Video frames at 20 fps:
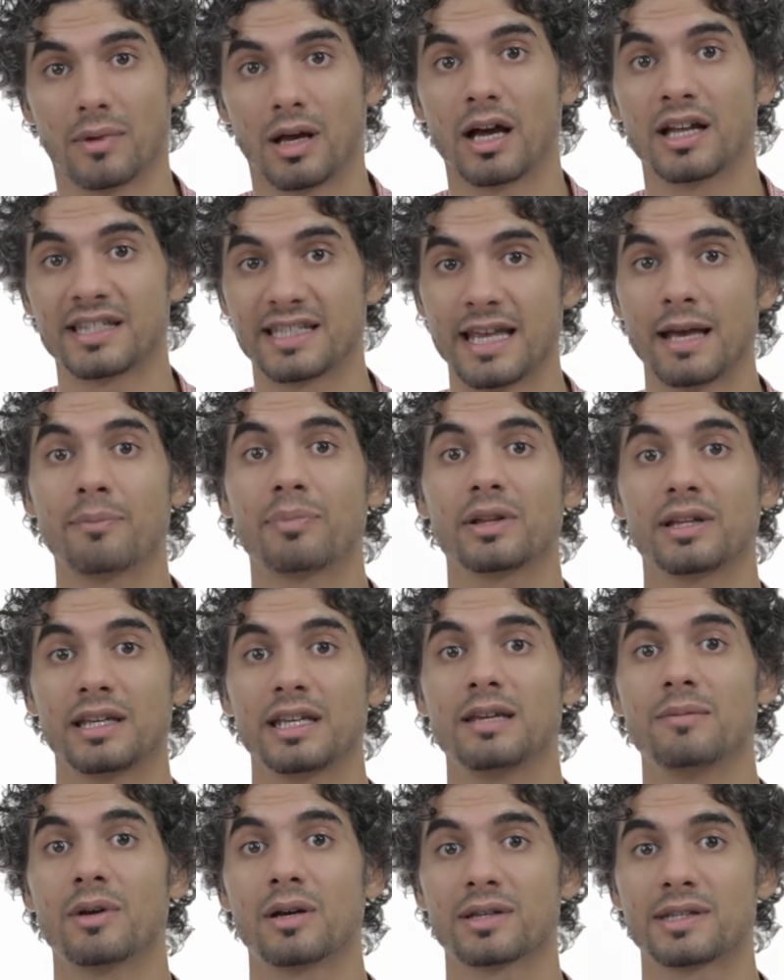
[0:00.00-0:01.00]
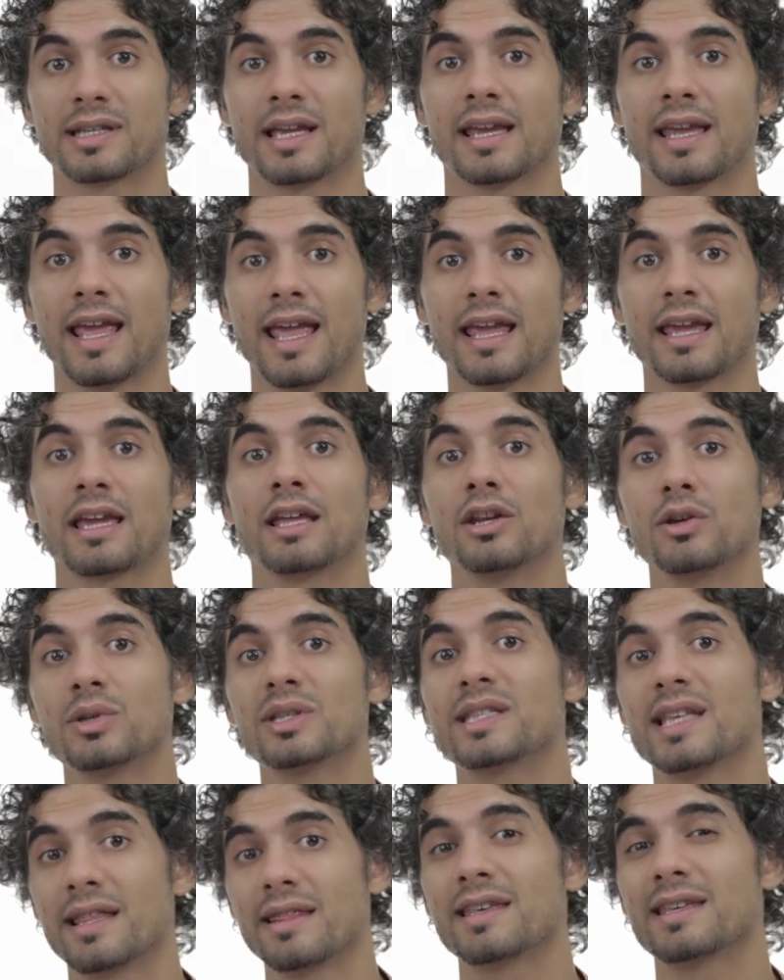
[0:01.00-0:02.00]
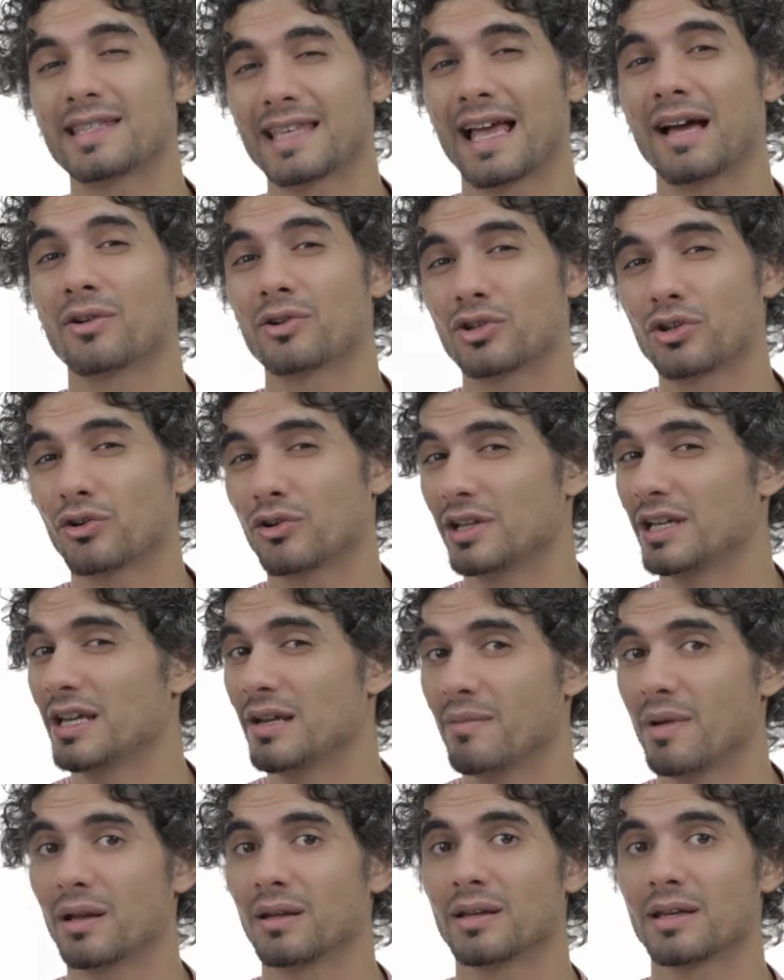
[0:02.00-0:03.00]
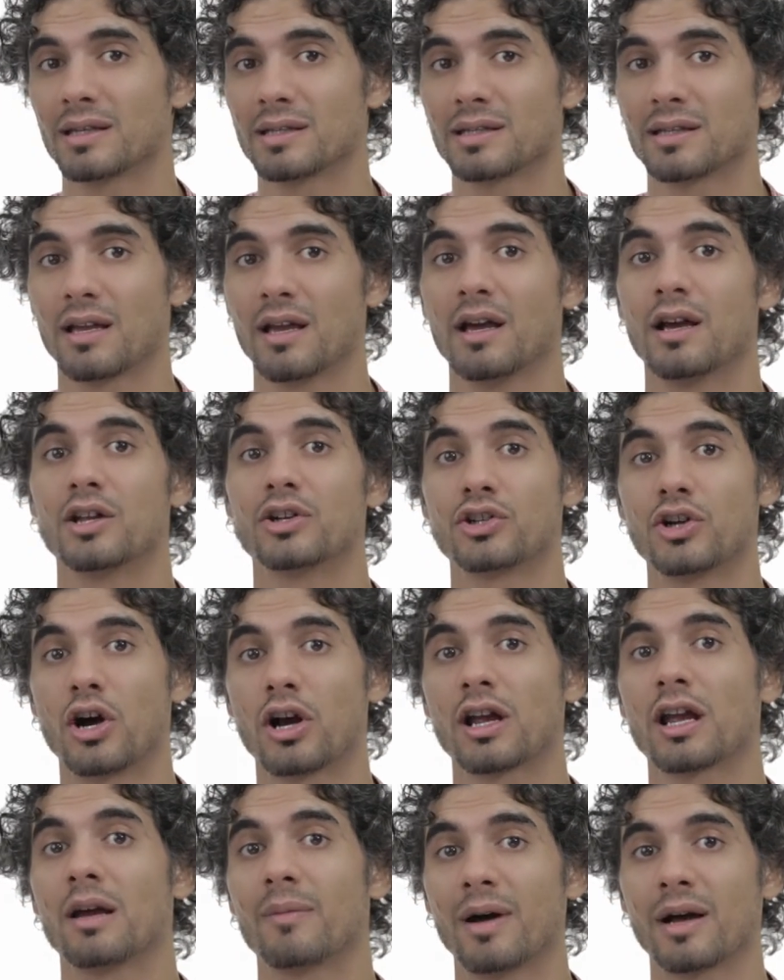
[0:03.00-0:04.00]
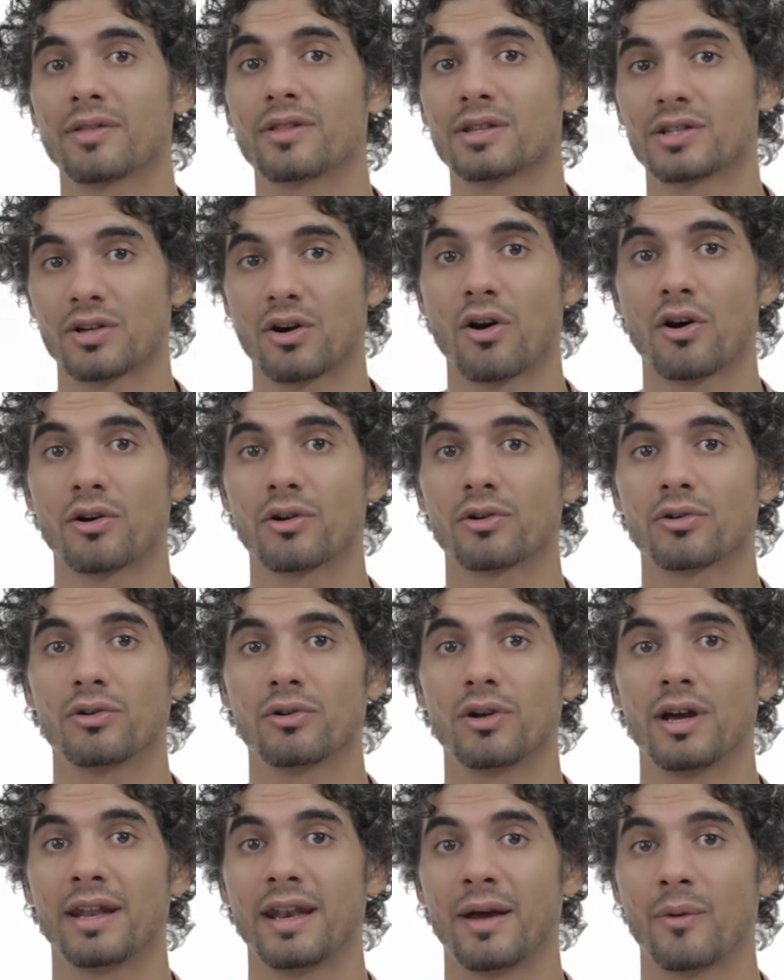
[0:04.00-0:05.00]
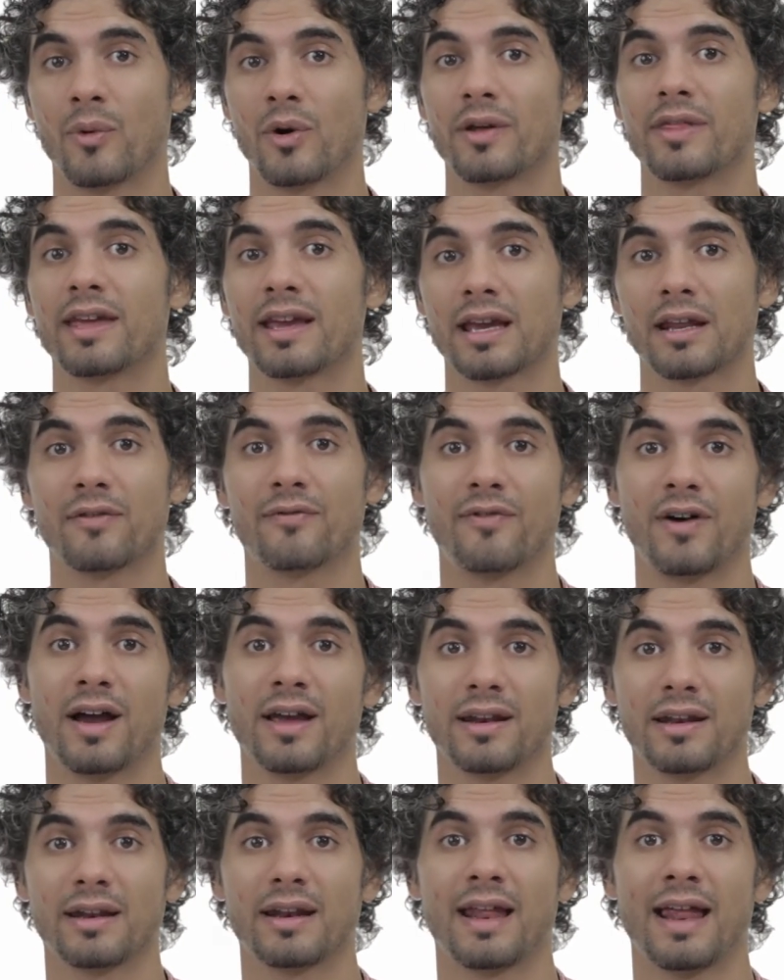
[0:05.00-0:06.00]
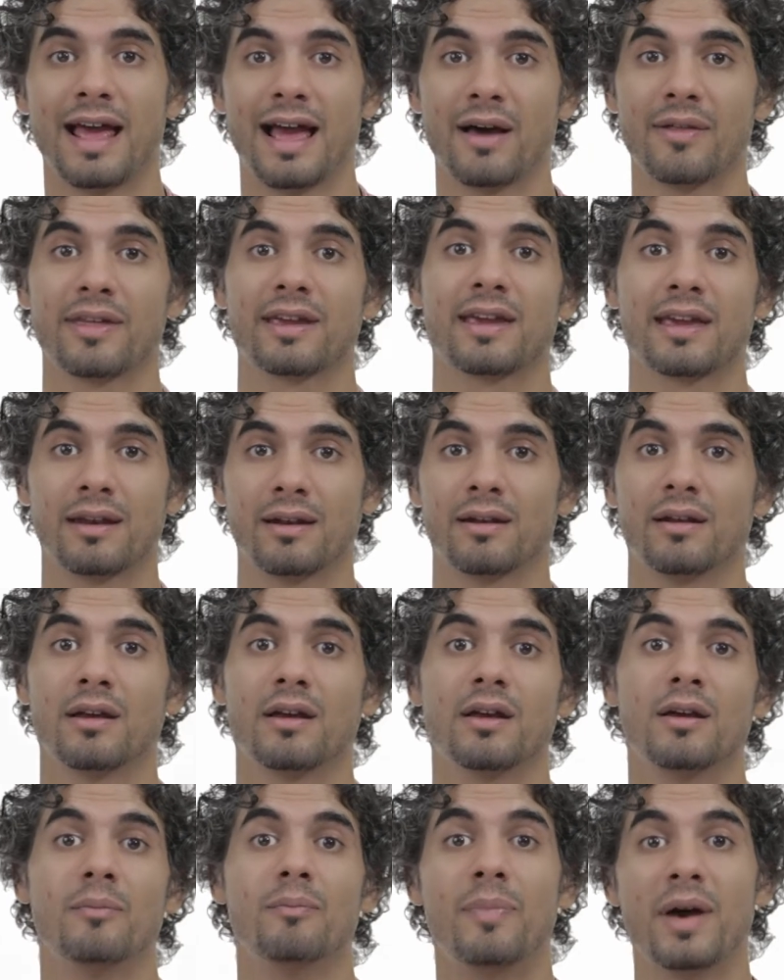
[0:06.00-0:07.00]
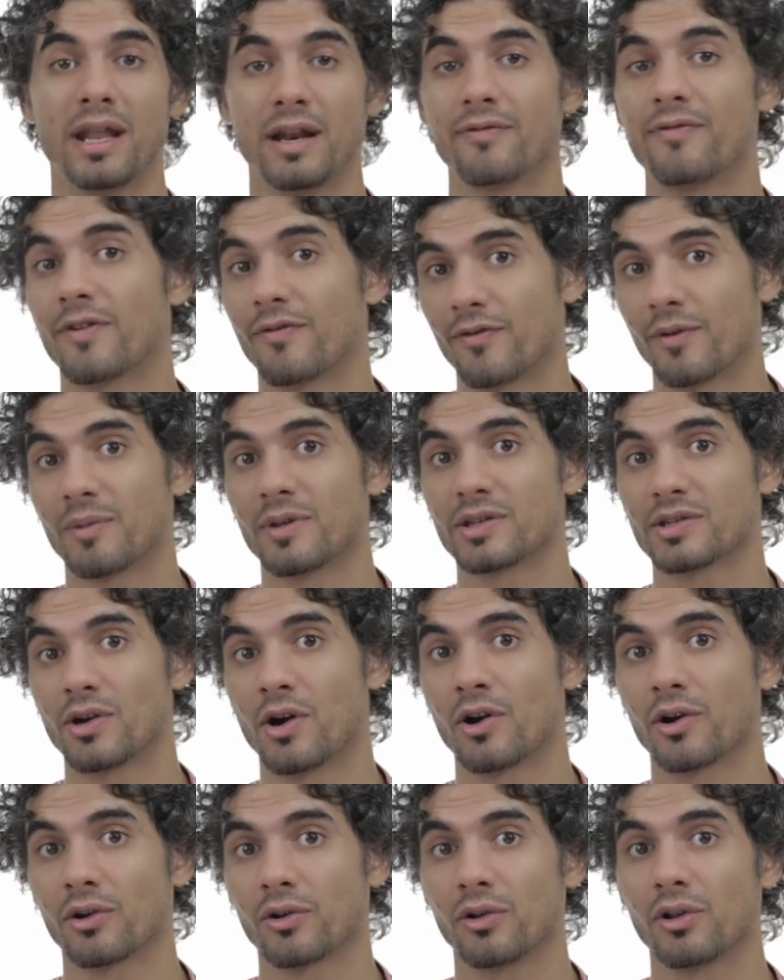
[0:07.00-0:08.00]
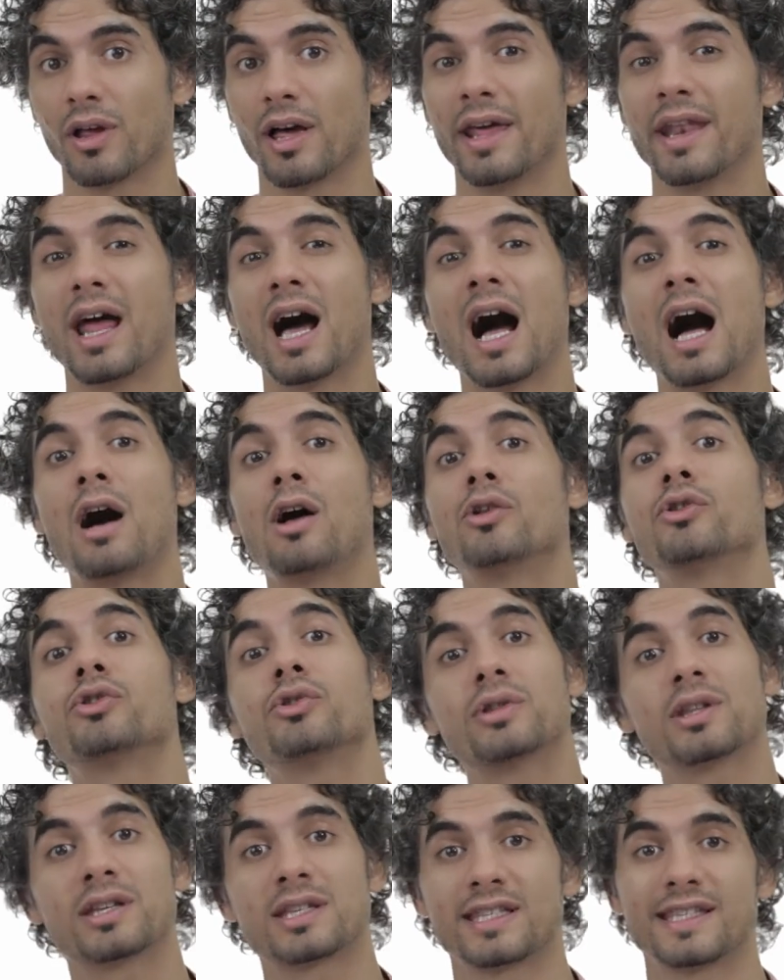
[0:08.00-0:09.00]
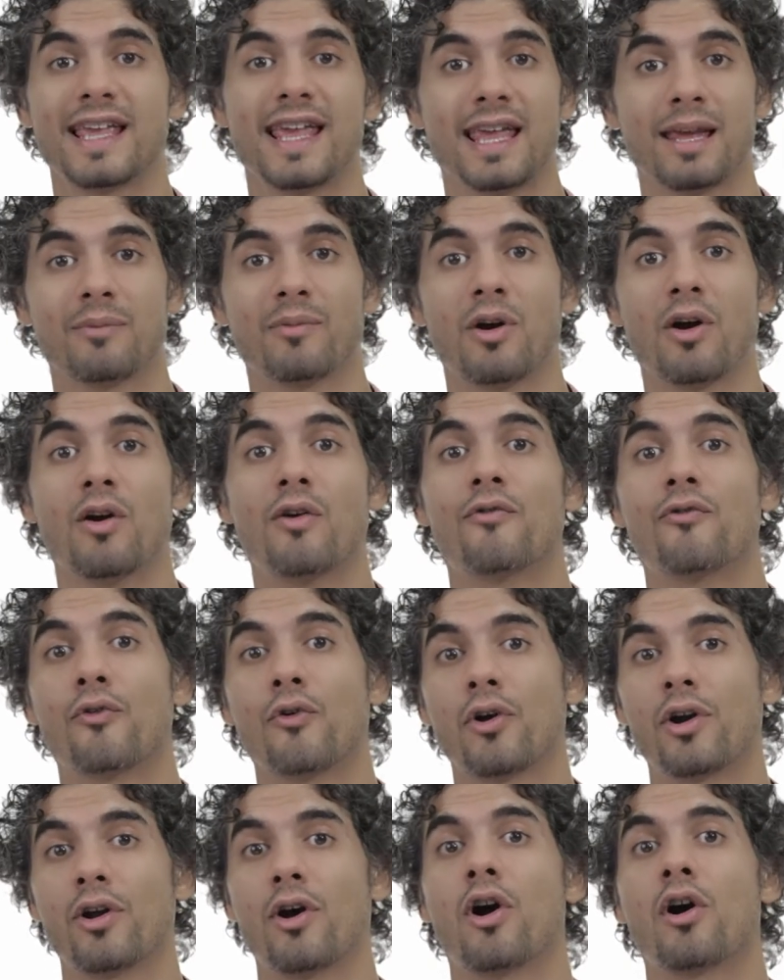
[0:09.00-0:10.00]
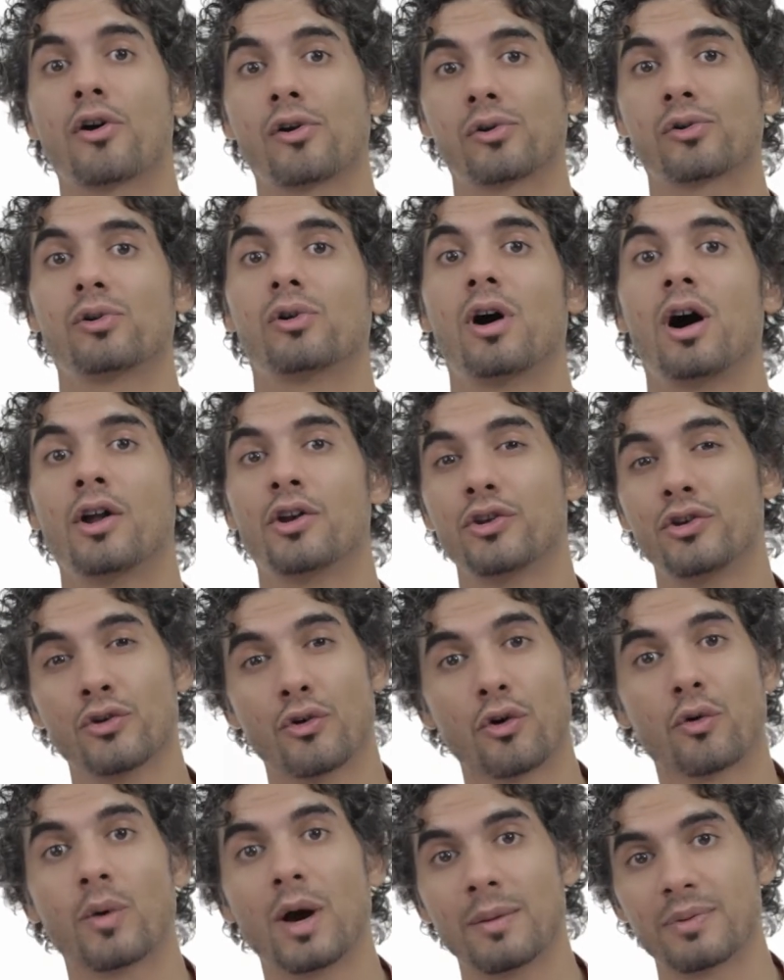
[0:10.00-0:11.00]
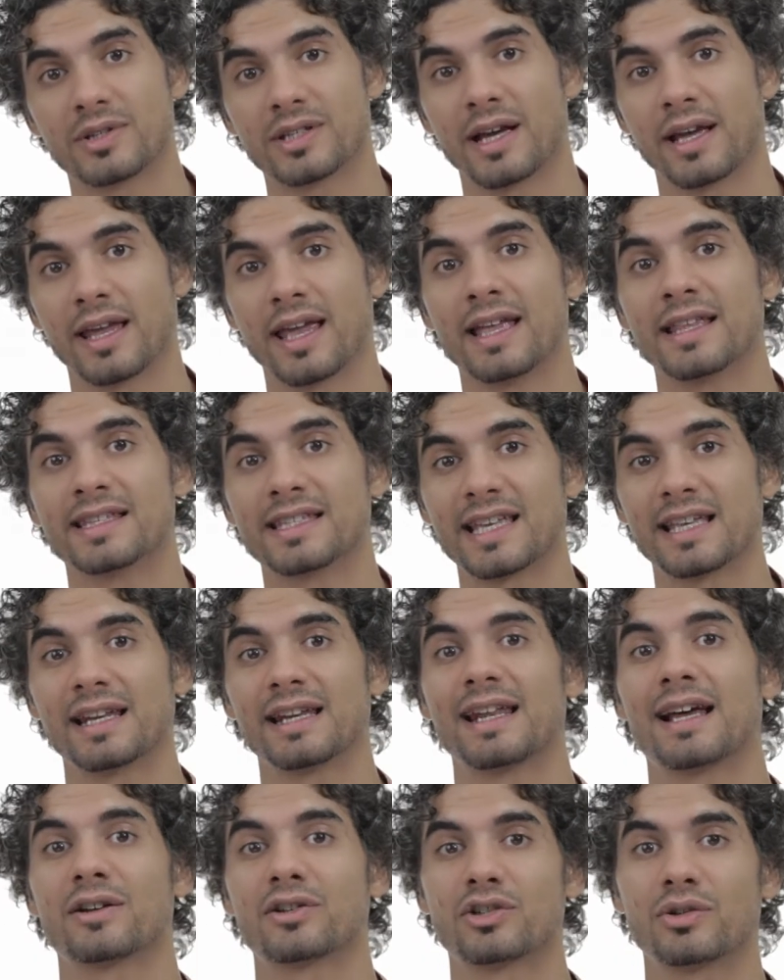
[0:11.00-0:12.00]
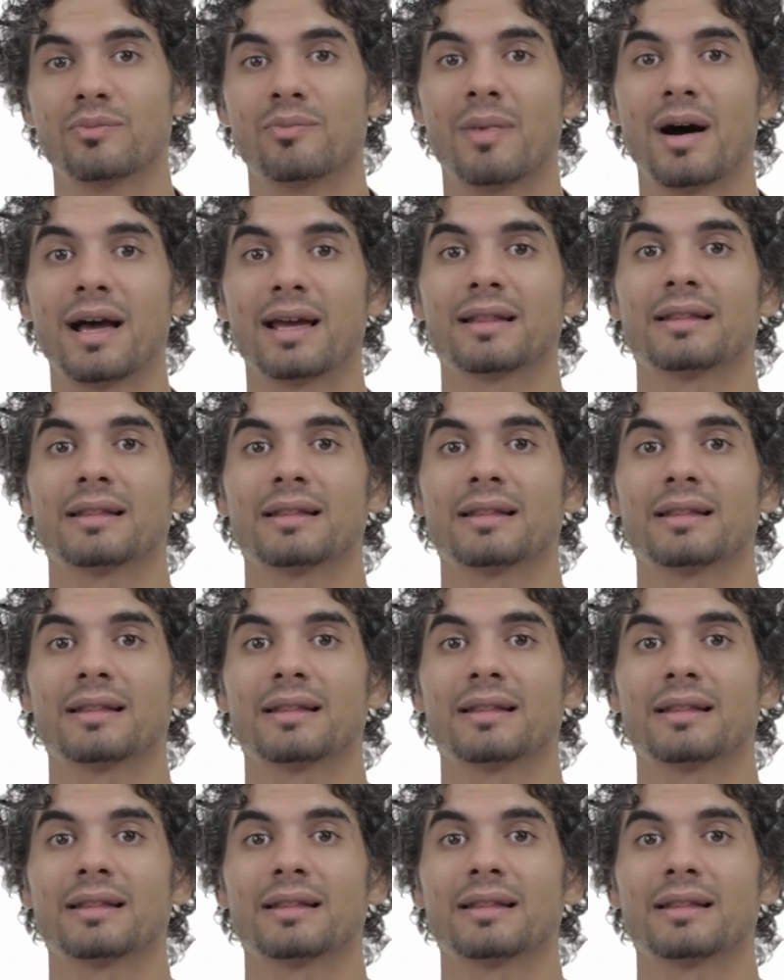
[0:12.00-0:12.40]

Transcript: a template email saying, hey, can you send this out to your email list talking about this article and where they can find it and how they can benefit from this article, and I'll do the same for an article on your website and send it out to my